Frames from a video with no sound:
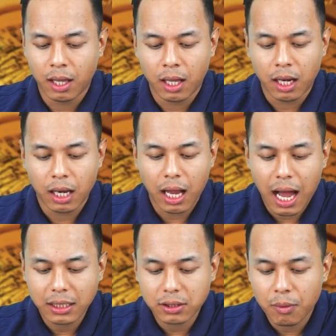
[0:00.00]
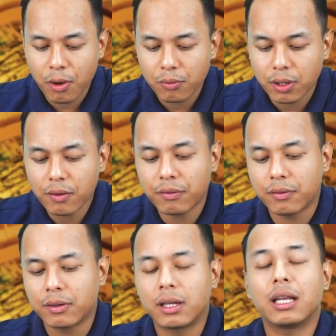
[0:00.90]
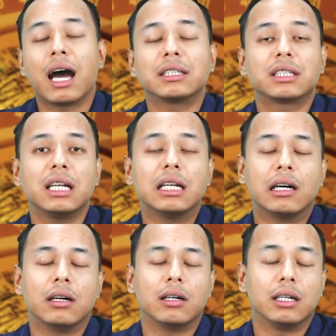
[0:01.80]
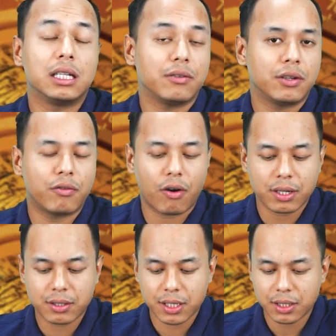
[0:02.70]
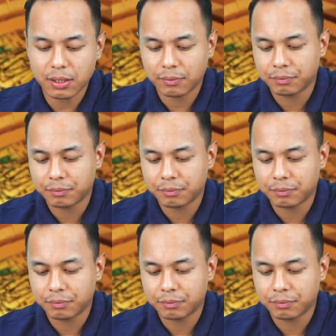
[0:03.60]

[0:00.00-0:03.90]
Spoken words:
large amount of large-scale deforestation